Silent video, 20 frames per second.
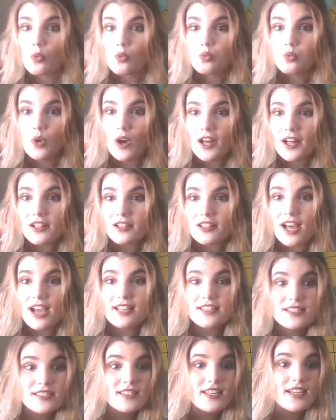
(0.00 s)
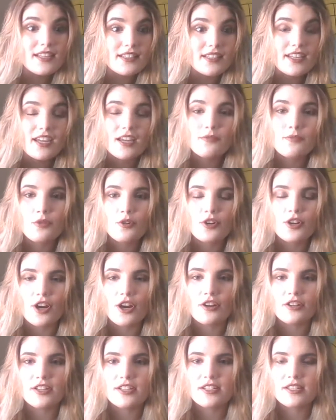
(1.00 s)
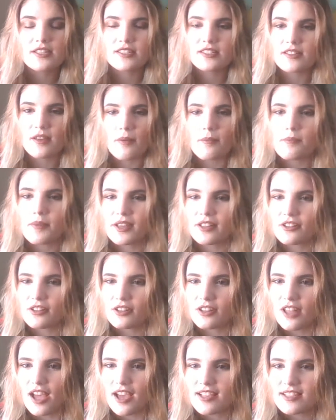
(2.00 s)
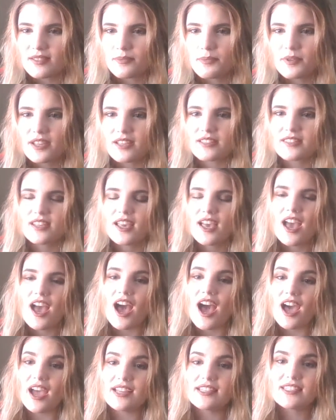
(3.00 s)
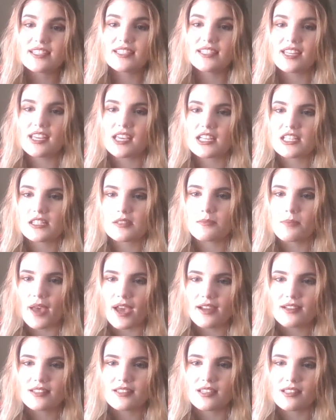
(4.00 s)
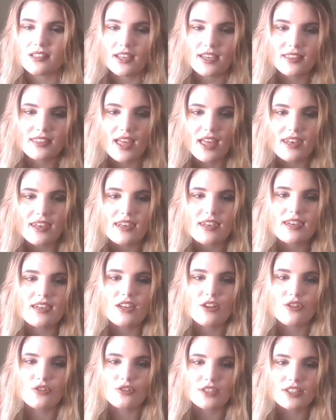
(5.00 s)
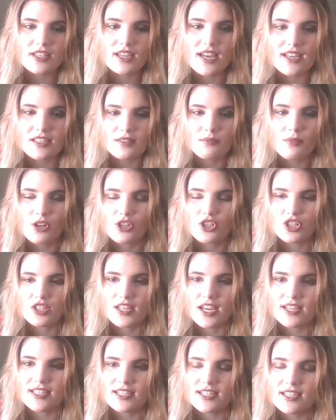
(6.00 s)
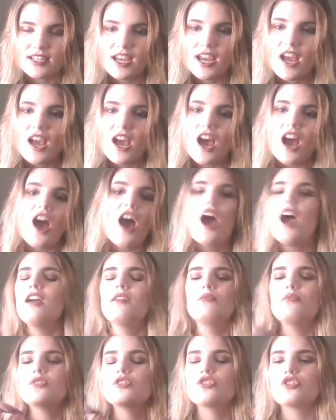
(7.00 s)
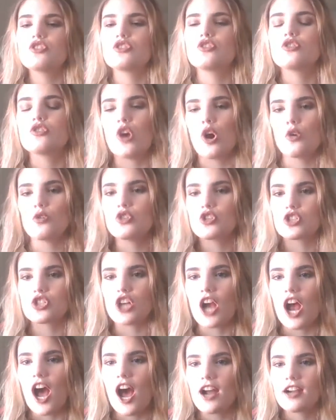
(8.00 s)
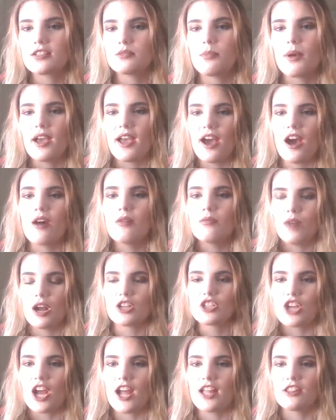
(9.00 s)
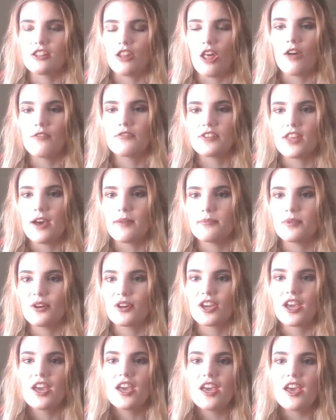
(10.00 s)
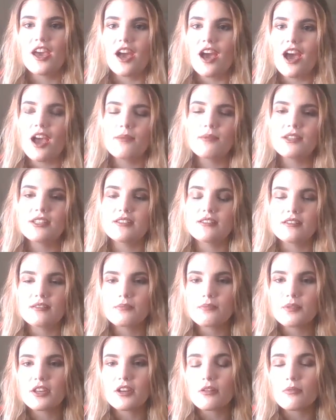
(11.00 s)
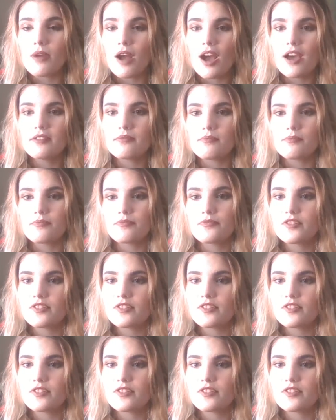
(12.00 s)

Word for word: Well, I'd say Liane Moriarty's Big Little Lies because I didn't expect to like that nearly as much as I did. I was so shocked by how much I loved that book. I mean, Peter Mon,